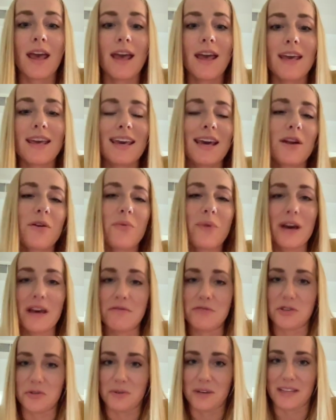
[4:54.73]
He had a way of
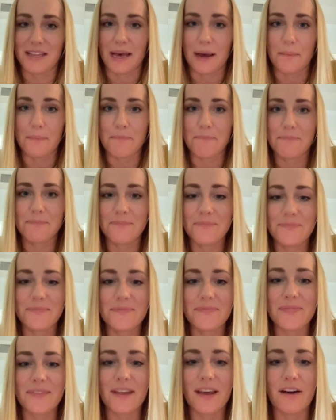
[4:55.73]
doing that,
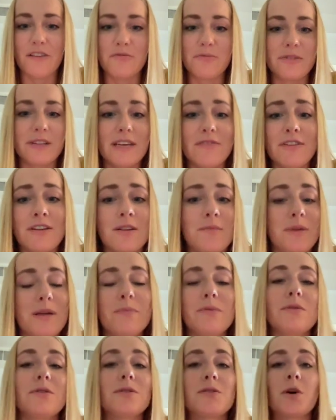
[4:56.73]
of believing in
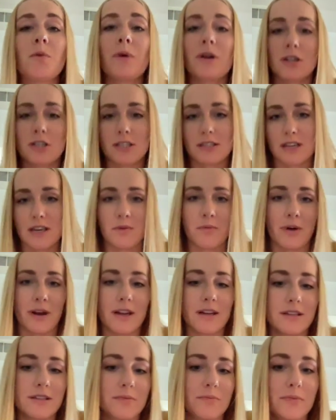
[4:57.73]
people so much that they
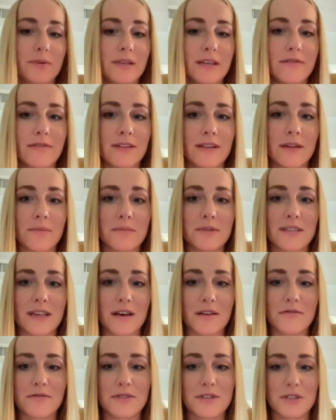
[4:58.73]
wanted to believe in
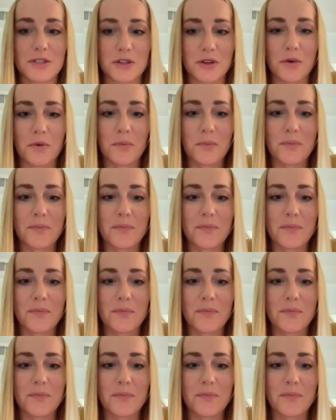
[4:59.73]
themselves too.